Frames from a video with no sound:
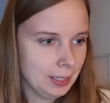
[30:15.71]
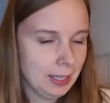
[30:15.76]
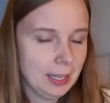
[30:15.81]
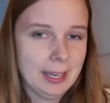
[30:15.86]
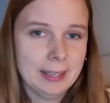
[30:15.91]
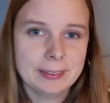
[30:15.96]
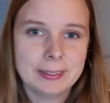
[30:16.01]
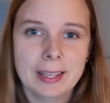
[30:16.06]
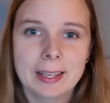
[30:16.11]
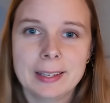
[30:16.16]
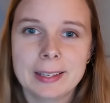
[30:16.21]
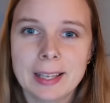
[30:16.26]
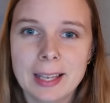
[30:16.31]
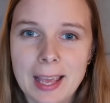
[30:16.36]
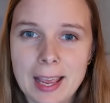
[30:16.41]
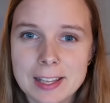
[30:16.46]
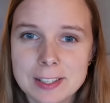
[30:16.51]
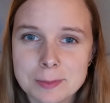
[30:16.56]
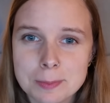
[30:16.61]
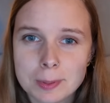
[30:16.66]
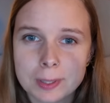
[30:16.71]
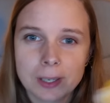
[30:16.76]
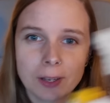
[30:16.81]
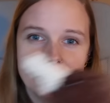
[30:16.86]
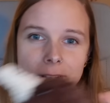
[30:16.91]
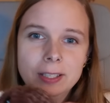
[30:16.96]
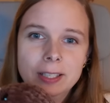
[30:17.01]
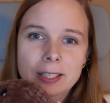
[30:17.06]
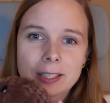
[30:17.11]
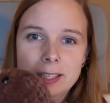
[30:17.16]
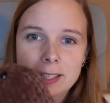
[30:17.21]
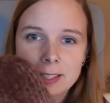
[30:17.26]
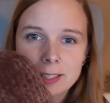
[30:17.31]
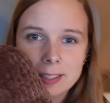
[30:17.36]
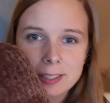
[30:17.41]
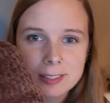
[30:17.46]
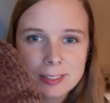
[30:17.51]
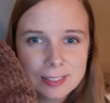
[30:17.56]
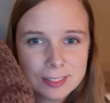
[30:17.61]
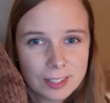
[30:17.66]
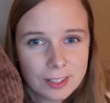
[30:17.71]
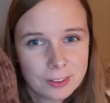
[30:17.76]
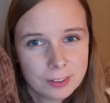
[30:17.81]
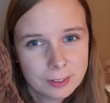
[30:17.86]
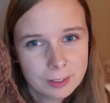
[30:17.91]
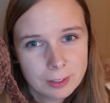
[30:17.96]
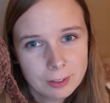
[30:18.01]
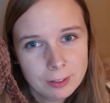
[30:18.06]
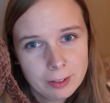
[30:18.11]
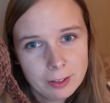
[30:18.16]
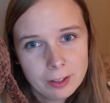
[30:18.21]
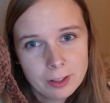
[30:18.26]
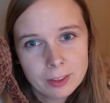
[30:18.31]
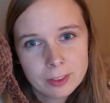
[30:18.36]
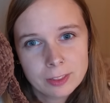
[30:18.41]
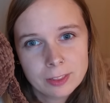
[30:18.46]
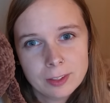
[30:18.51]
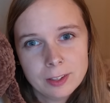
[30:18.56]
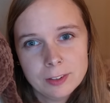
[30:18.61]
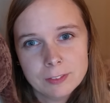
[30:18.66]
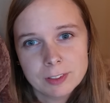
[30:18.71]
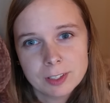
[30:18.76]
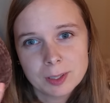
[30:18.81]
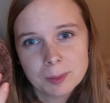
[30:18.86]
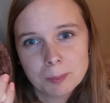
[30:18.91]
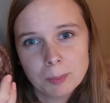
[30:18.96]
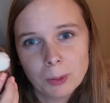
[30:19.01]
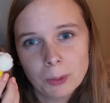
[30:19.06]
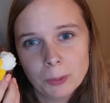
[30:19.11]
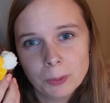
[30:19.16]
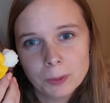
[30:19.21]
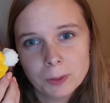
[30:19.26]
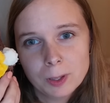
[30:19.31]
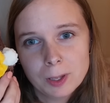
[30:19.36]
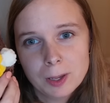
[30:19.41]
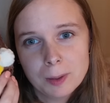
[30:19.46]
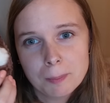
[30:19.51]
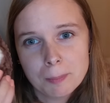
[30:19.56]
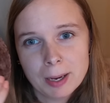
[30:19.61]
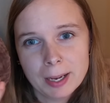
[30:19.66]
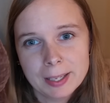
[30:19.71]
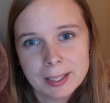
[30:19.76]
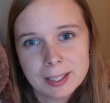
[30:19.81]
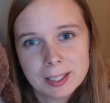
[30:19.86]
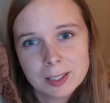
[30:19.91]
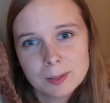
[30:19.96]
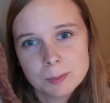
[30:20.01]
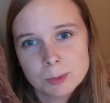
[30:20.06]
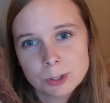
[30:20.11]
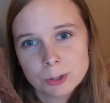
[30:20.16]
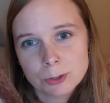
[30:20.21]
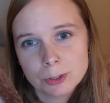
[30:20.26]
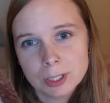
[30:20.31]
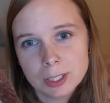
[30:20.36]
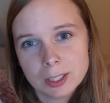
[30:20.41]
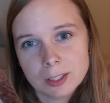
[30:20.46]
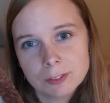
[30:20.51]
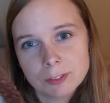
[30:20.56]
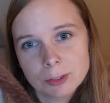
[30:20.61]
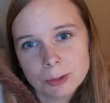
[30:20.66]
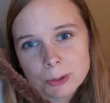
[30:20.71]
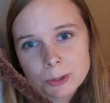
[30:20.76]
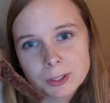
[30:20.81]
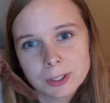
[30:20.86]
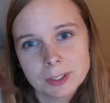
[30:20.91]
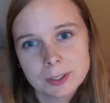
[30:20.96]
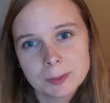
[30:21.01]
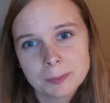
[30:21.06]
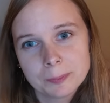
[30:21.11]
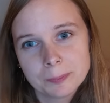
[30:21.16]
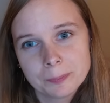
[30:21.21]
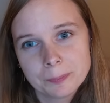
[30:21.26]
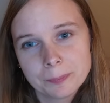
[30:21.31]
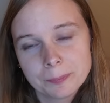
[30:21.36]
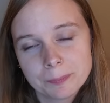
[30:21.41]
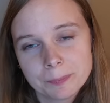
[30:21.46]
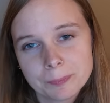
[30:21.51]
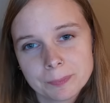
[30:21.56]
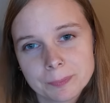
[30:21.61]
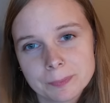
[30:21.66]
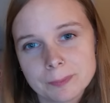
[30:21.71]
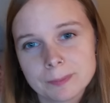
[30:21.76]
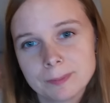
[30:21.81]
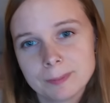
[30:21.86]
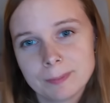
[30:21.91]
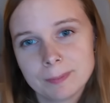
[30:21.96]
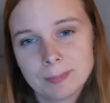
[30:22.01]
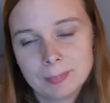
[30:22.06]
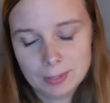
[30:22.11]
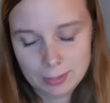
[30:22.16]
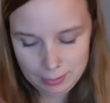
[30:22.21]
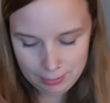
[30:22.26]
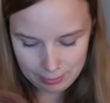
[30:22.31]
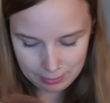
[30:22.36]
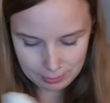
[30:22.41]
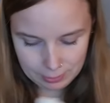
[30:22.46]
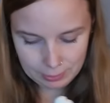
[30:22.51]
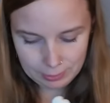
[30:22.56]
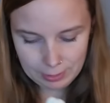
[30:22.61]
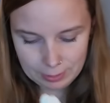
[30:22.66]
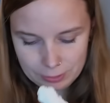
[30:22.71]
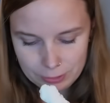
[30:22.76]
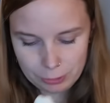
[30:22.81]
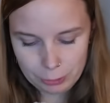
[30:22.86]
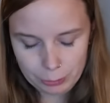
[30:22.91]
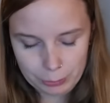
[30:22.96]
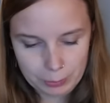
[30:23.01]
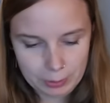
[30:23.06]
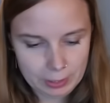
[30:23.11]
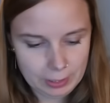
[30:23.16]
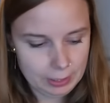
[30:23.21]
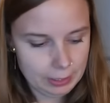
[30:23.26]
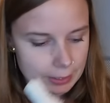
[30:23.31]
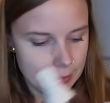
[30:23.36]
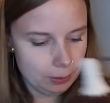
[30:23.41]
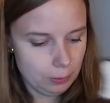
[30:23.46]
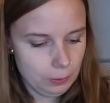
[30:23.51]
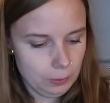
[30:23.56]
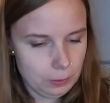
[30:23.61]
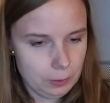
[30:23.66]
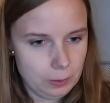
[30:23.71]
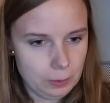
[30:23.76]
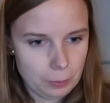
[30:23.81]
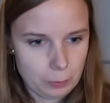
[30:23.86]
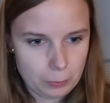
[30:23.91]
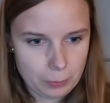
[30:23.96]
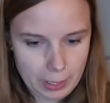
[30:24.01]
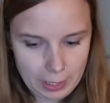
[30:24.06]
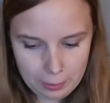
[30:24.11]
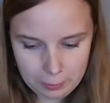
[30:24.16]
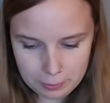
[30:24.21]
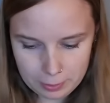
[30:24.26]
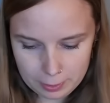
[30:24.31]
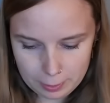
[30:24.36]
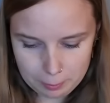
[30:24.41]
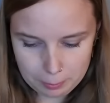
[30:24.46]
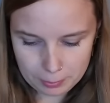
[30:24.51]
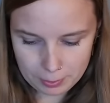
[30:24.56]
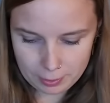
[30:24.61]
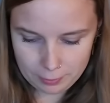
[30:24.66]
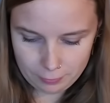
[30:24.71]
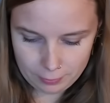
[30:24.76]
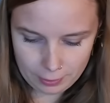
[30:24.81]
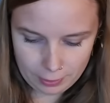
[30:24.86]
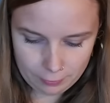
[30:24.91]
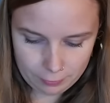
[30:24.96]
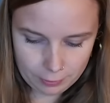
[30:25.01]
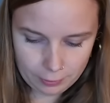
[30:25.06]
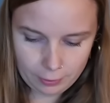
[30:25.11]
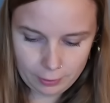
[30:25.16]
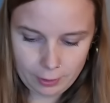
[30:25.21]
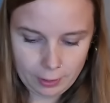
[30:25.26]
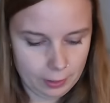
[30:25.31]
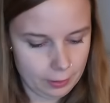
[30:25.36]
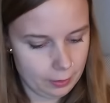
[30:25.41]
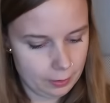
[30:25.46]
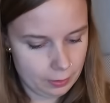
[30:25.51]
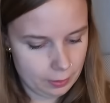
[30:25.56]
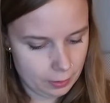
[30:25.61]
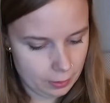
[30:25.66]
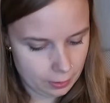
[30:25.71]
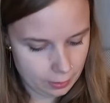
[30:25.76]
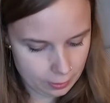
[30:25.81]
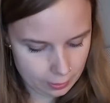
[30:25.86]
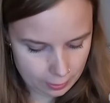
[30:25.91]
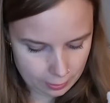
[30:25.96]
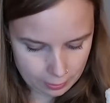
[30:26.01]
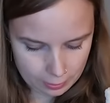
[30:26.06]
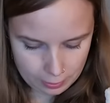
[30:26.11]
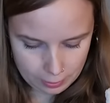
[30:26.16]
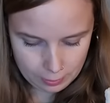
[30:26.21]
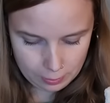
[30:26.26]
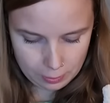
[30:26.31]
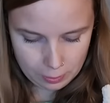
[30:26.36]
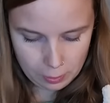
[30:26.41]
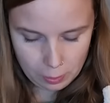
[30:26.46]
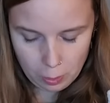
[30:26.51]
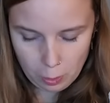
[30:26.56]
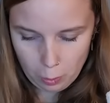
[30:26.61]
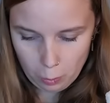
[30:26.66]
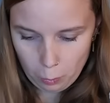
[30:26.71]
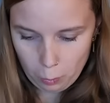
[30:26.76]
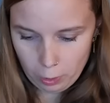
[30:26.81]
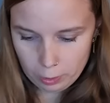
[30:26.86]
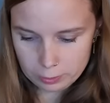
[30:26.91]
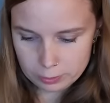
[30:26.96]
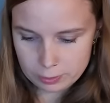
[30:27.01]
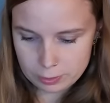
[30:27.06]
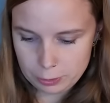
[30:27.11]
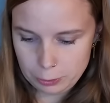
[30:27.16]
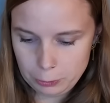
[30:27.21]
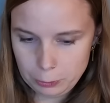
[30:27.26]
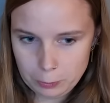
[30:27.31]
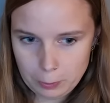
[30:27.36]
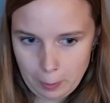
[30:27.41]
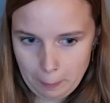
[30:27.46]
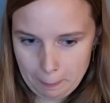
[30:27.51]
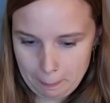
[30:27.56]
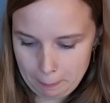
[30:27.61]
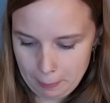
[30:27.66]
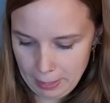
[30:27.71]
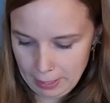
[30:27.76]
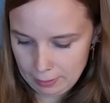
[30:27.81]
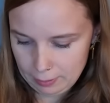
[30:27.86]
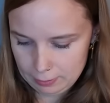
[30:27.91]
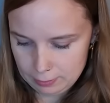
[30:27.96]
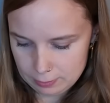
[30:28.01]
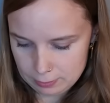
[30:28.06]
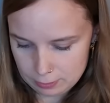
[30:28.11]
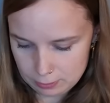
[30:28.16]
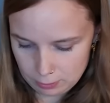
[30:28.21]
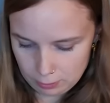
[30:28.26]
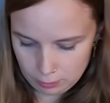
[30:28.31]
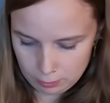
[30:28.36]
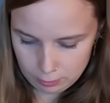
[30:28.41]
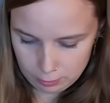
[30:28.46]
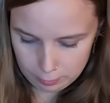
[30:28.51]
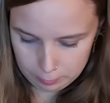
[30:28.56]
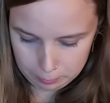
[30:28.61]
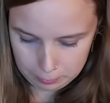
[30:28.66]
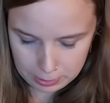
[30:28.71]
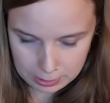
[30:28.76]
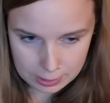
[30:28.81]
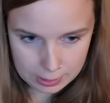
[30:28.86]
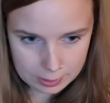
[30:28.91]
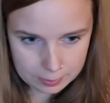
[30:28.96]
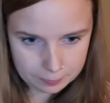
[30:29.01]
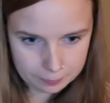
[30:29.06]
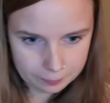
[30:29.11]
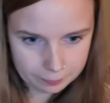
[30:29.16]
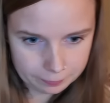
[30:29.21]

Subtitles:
And then last but not least, the Thieving Mole by Kim's Creative Corner. Let's do a little roundup if everything wants to balance on me.